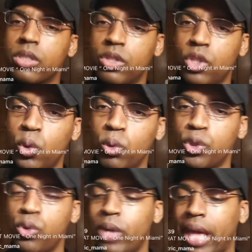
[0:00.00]
those
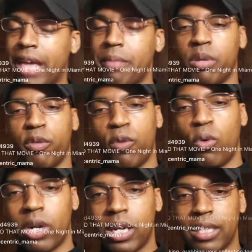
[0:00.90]
who came
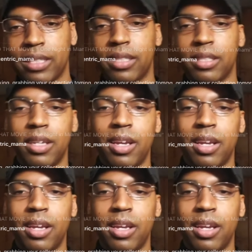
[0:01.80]
before us,